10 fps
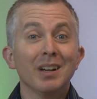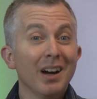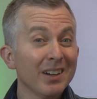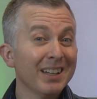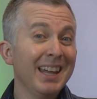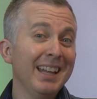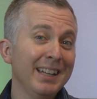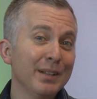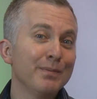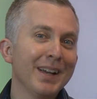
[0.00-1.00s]
are gaining
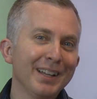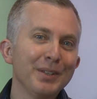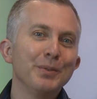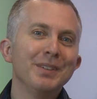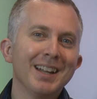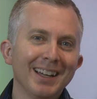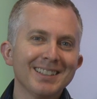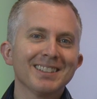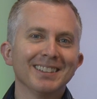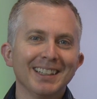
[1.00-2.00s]
in value
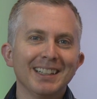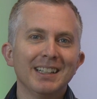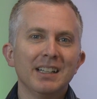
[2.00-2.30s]
nicely.